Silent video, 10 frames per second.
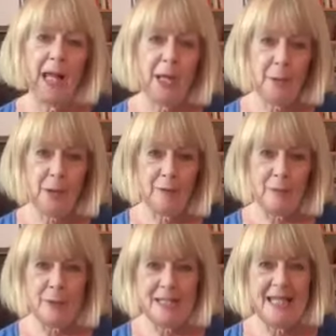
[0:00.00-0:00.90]
Hello,
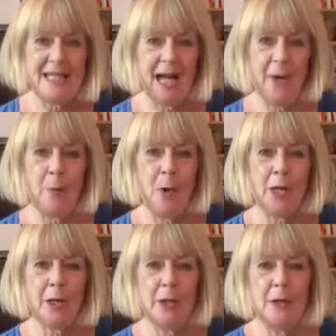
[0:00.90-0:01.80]
everybody, and
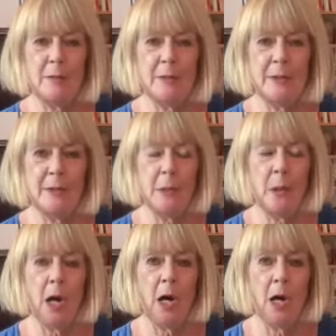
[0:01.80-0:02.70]
welcome
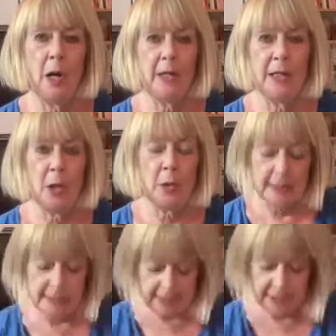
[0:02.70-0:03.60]
to our
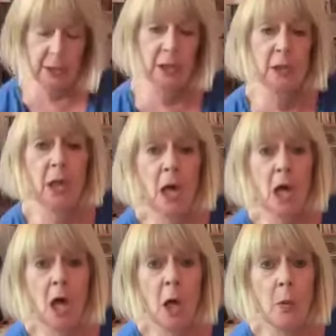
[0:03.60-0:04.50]
yoga session.
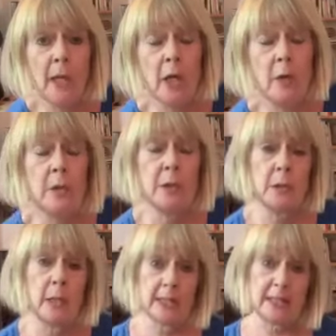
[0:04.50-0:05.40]
And we're going
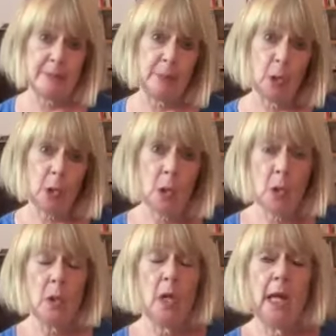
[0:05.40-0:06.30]
to
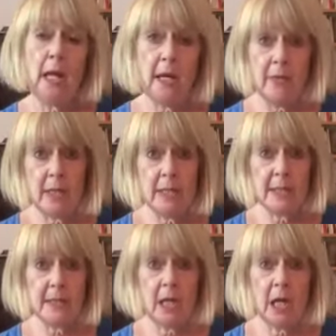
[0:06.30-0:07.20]
explore in
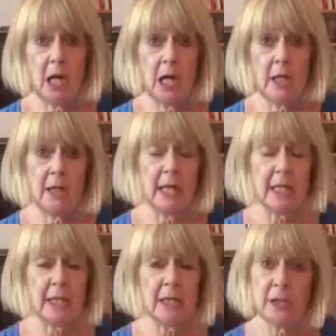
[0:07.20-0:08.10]
this
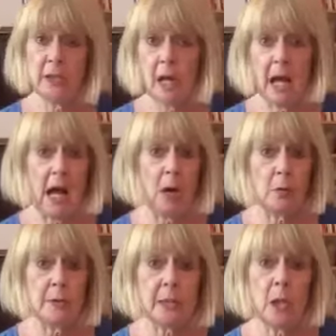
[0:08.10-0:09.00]
next hour
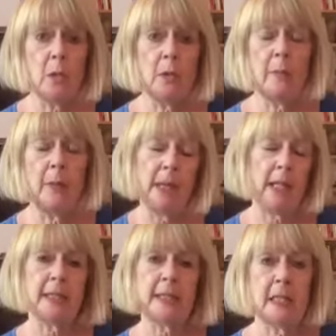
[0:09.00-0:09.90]
or so, a
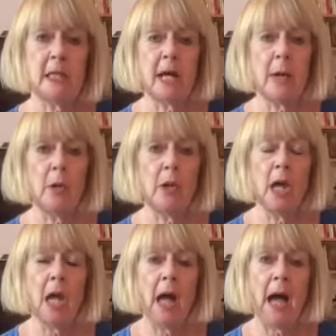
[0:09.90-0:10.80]
bit less than an hour,
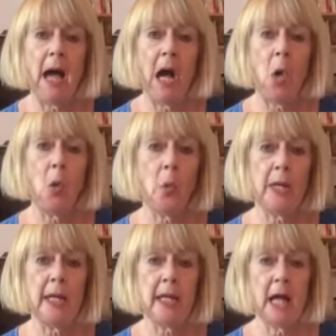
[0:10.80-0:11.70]
how
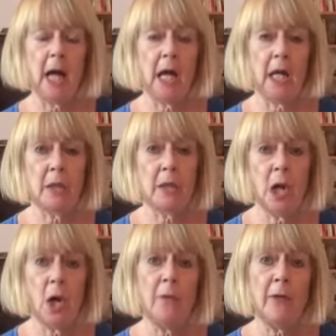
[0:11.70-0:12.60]
we can
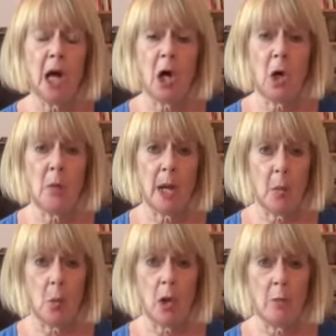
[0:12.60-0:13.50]
overcome
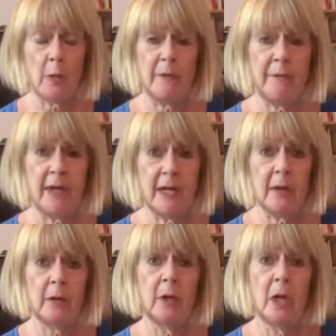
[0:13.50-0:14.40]
and work with
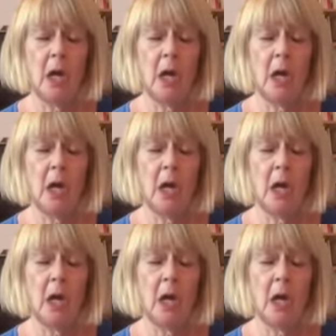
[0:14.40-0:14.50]
fear.